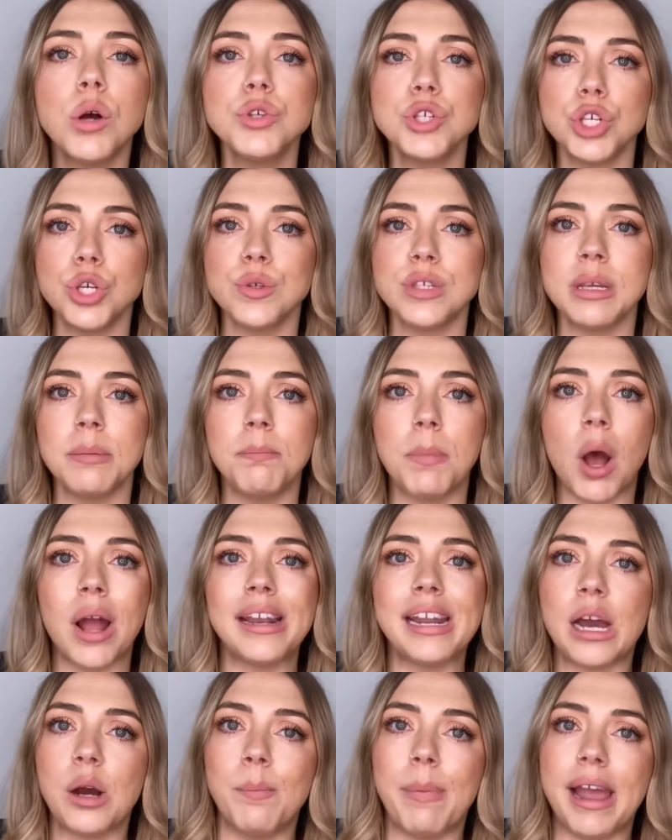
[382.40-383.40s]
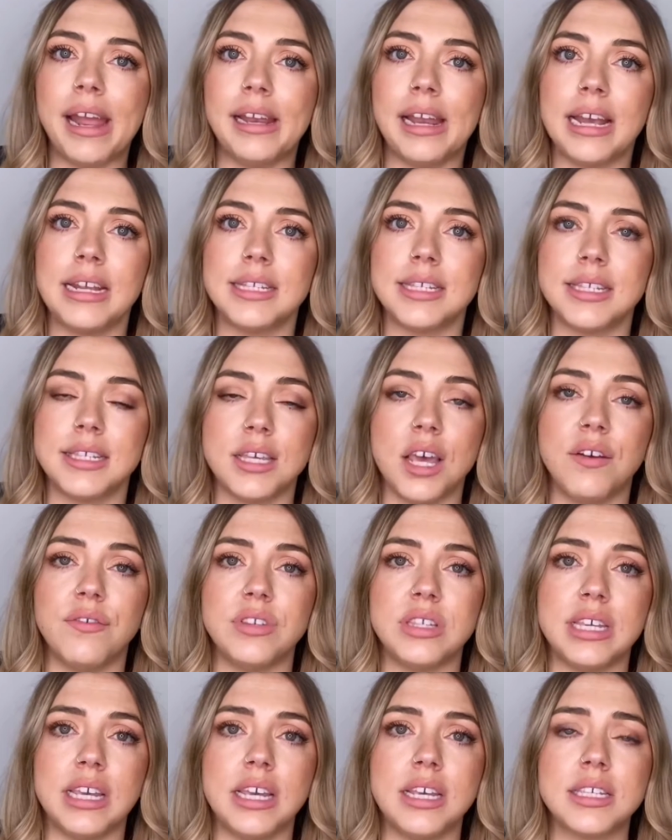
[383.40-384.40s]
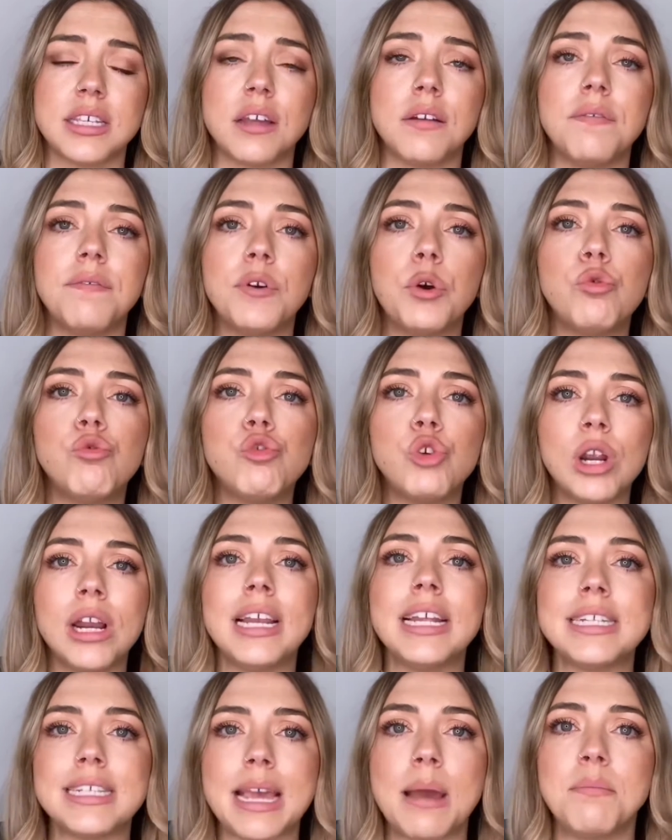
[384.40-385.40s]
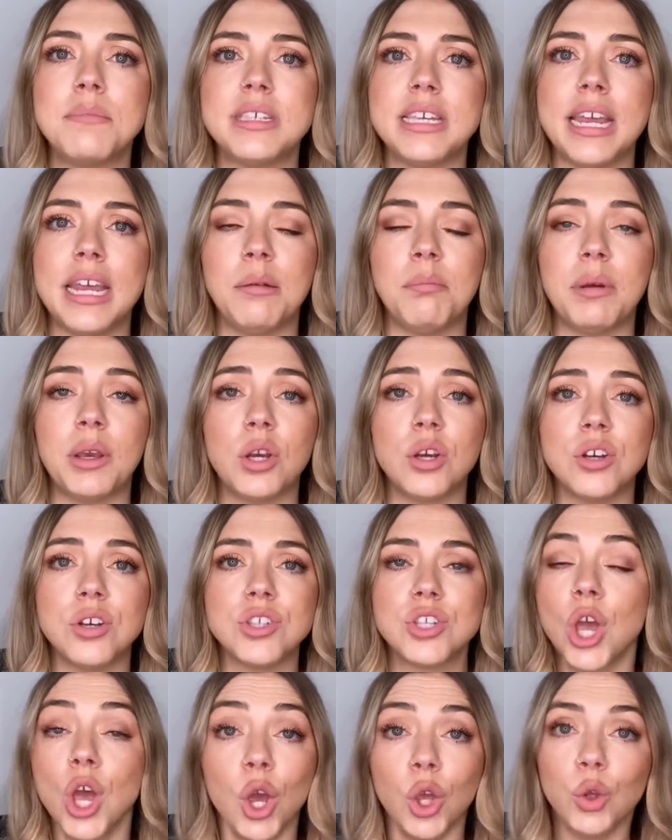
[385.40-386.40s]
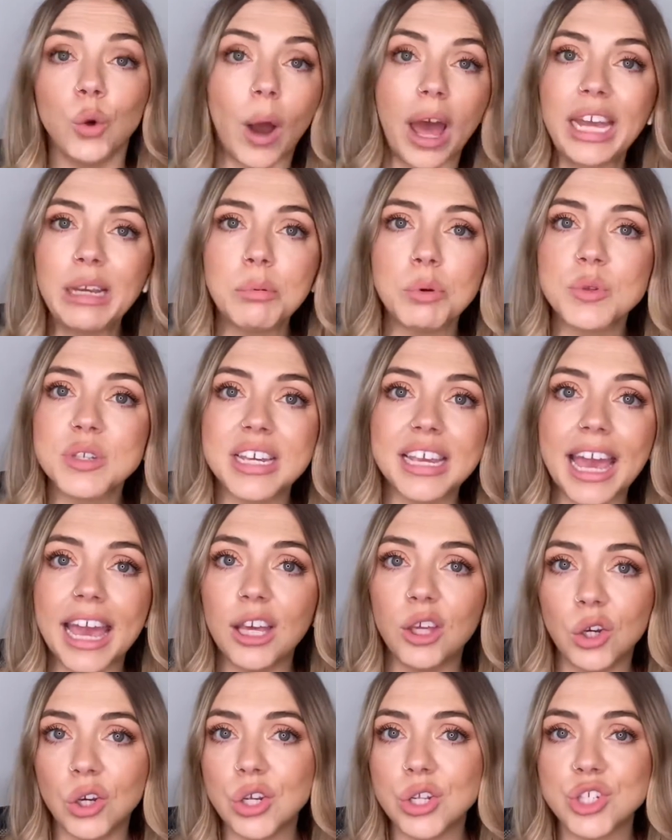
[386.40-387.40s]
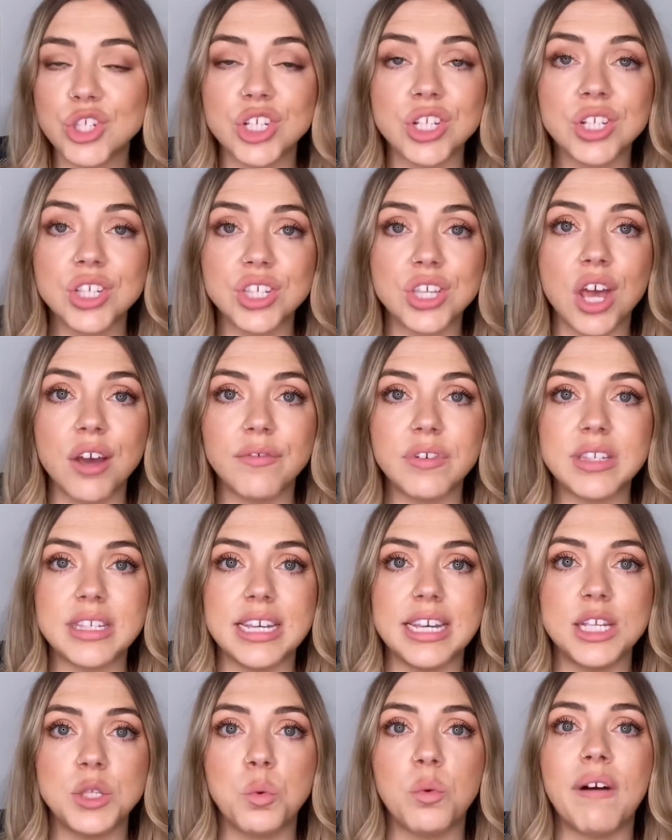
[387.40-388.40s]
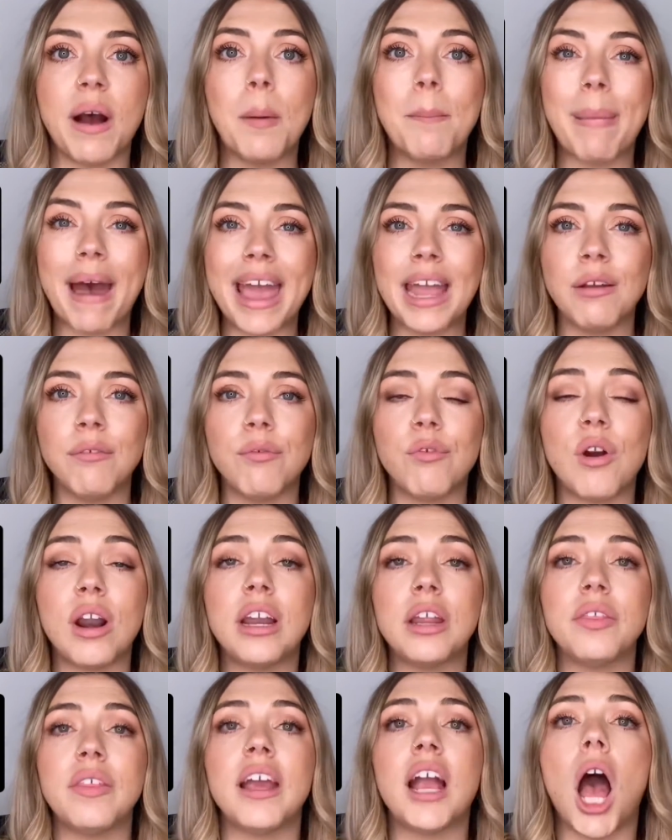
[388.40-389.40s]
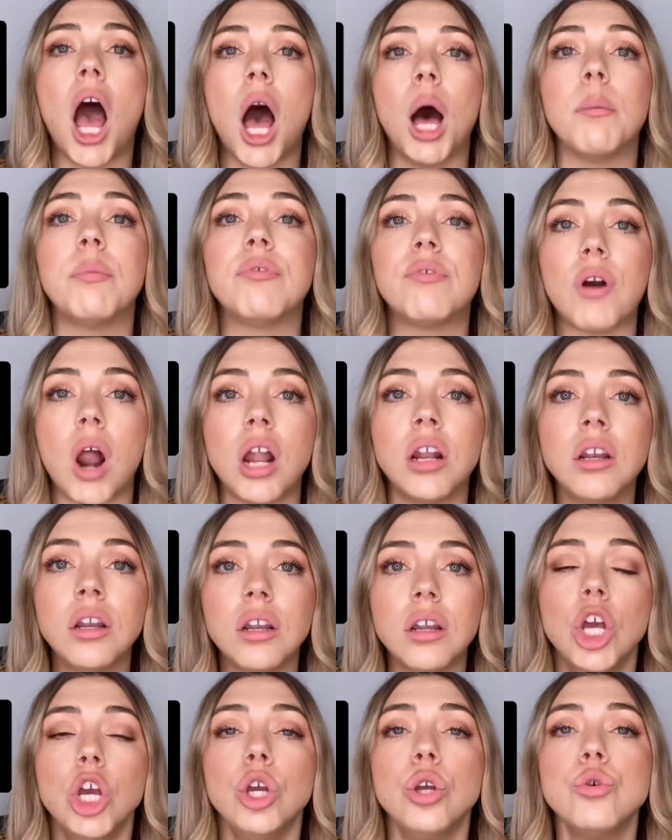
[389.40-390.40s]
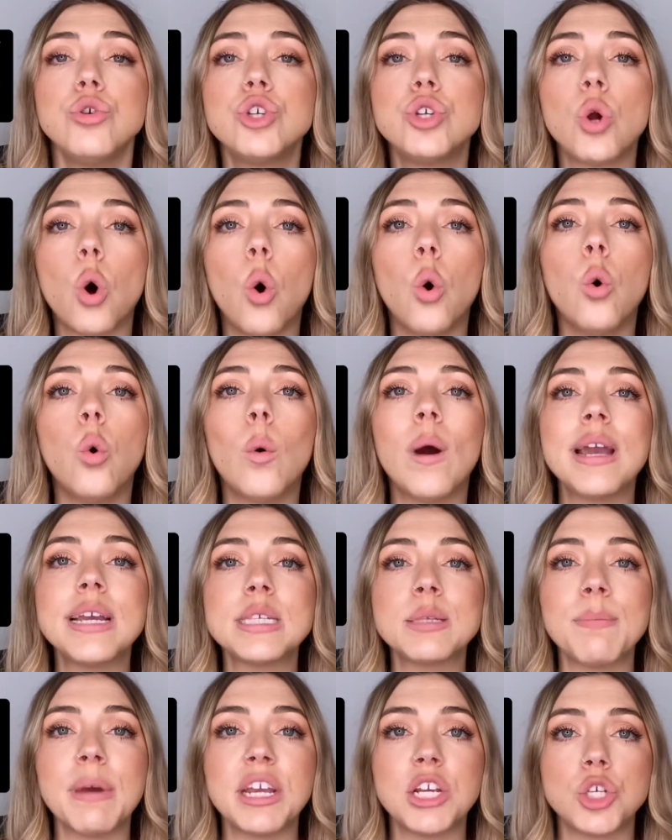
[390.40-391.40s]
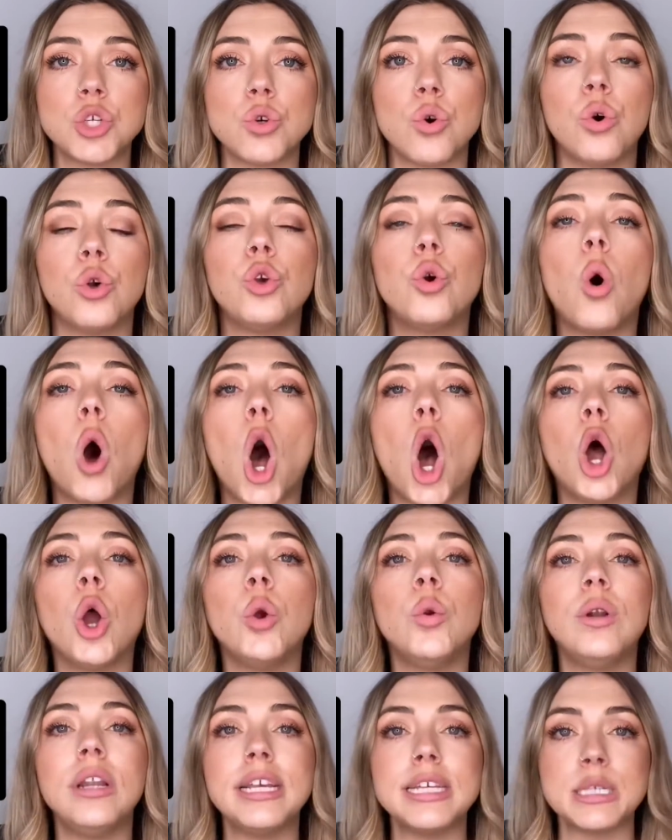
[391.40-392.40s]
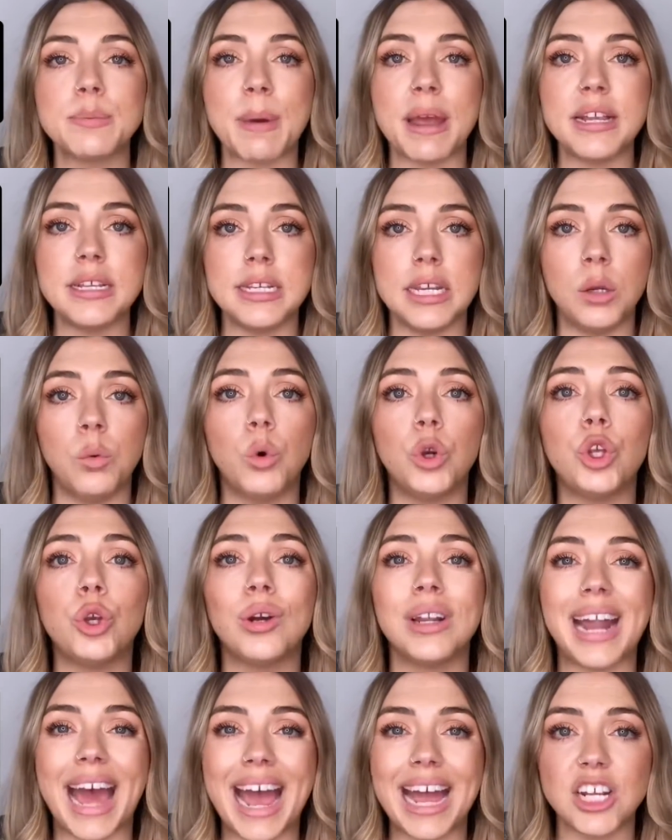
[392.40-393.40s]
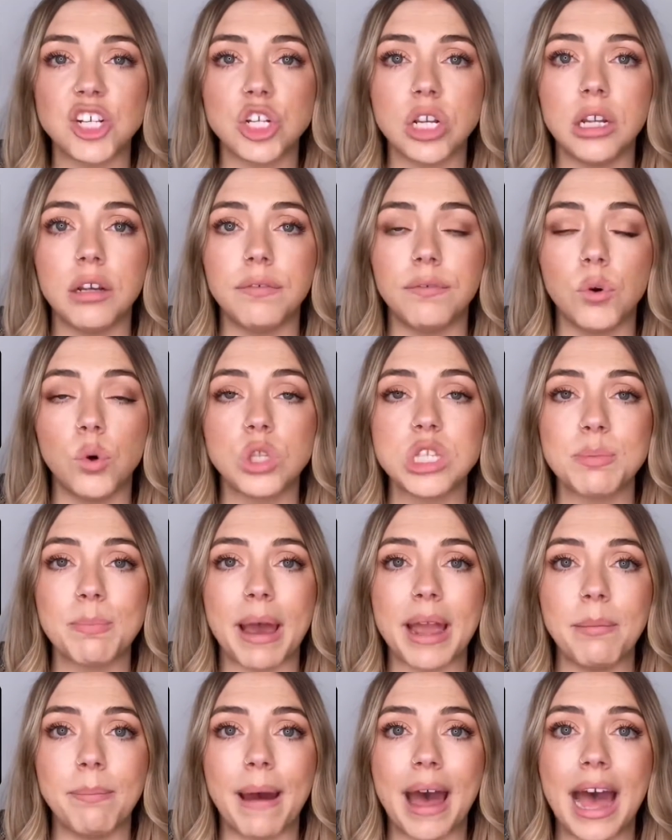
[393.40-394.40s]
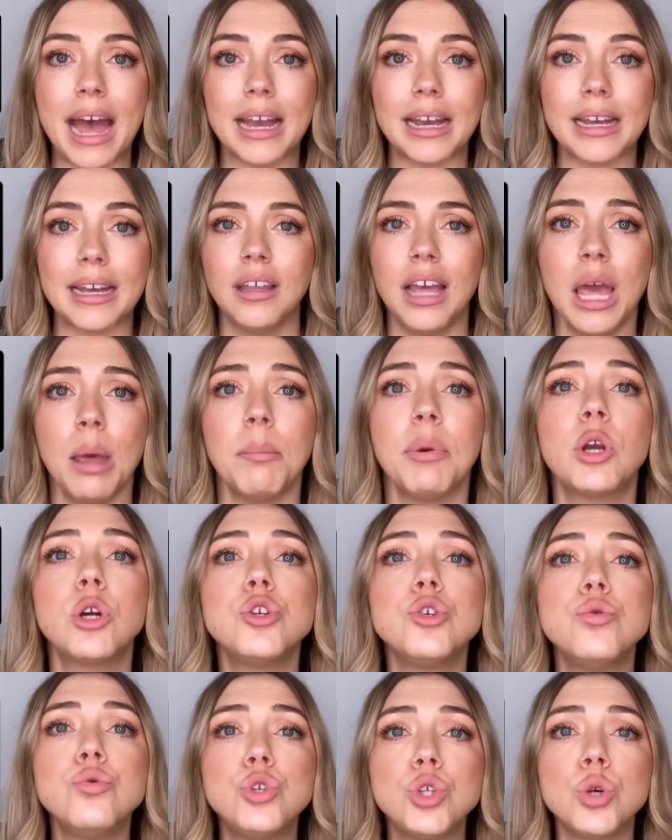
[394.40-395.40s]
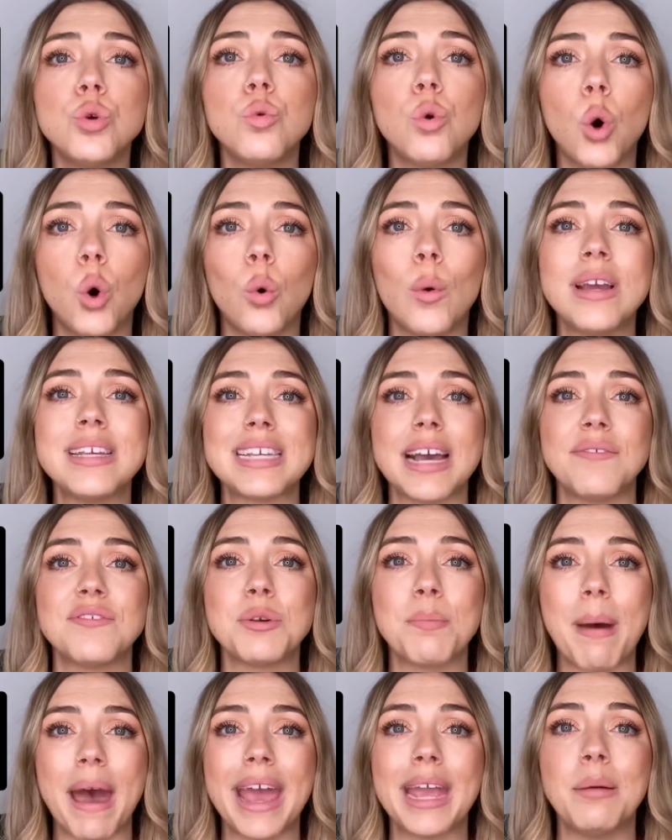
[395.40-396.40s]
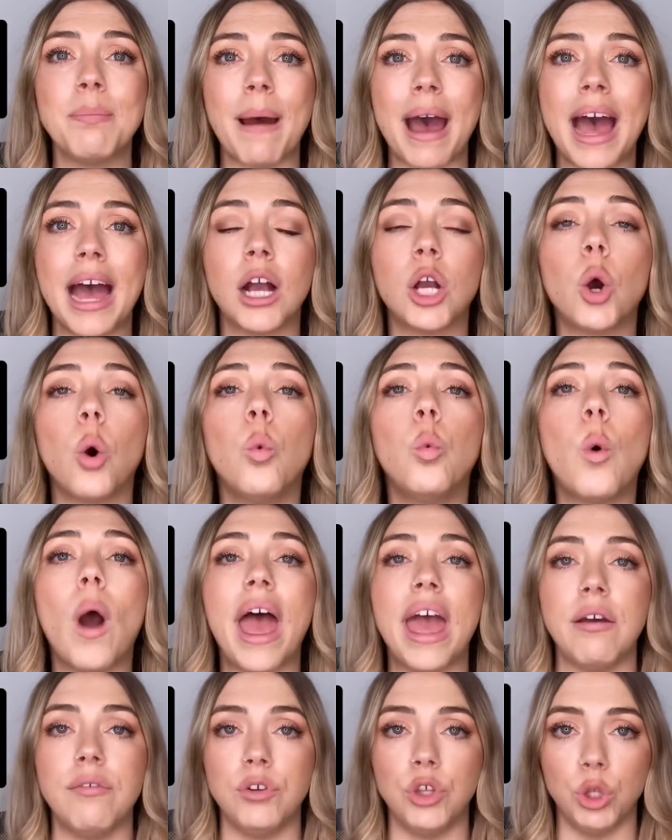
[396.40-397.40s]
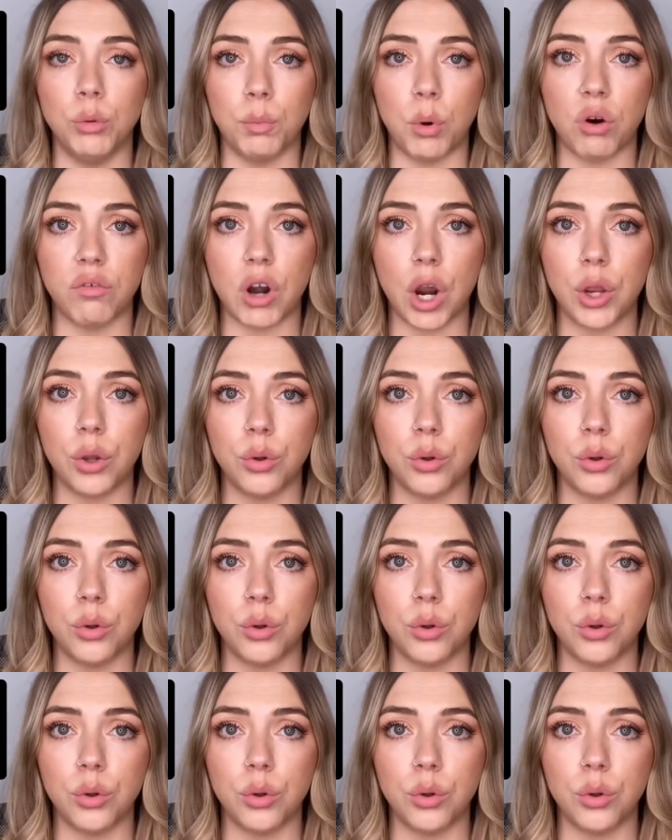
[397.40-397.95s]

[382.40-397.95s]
using buy now, pay later services can feel really tempting because you're able to get goods and services without paying for anything upfront, you should always make sure you're only spending what you can actually afford to pay back, because you do always have to pay back whatever you borrow.